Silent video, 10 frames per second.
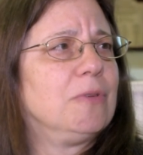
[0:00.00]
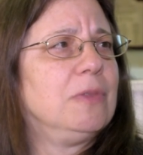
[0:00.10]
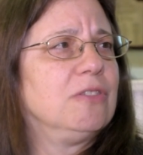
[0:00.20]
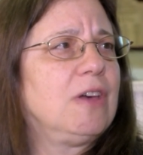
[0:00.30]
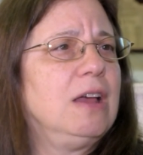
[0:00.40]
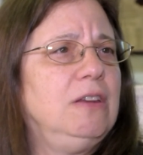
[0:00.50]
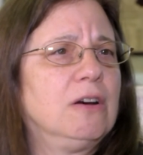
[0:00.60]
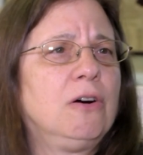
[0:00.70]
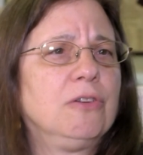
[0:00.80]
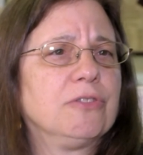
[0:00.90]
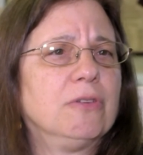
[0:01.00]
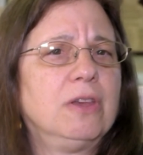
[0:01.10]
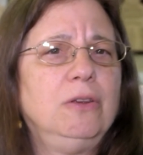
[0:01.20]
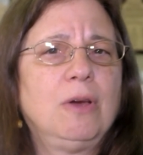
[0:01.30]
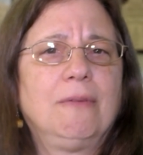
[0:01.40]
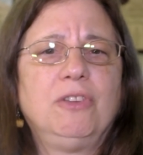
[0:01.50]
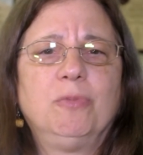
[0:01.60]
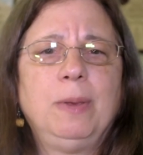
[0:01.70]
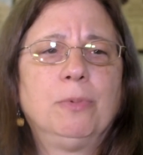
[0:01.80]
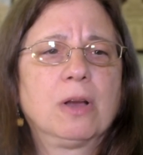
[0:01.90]
from this idea also that you have
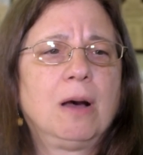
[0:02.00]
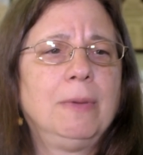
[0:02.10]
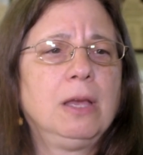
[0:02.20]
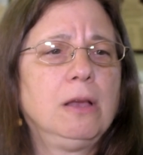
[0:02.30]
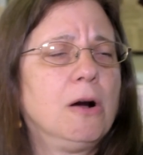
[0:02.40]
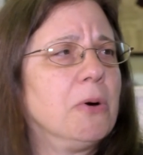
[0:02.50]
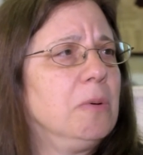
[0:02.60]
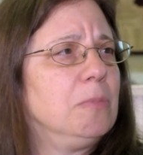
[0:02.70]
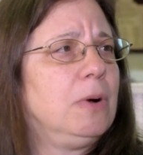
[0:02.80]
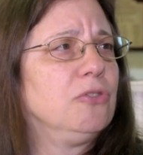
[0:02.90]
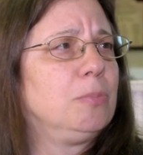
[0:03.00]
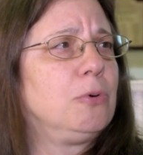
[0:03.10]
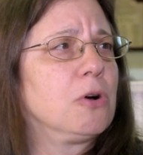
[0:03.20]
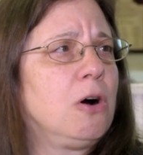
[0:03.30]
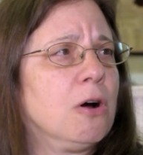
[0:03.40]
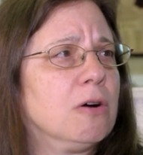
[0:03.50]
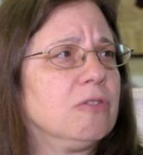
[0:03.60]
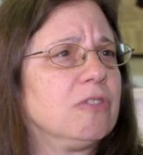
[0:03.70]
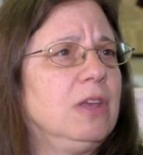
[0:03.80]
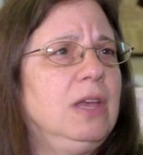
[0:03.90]
these people coming and going with multiple
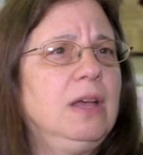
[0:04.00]
cars,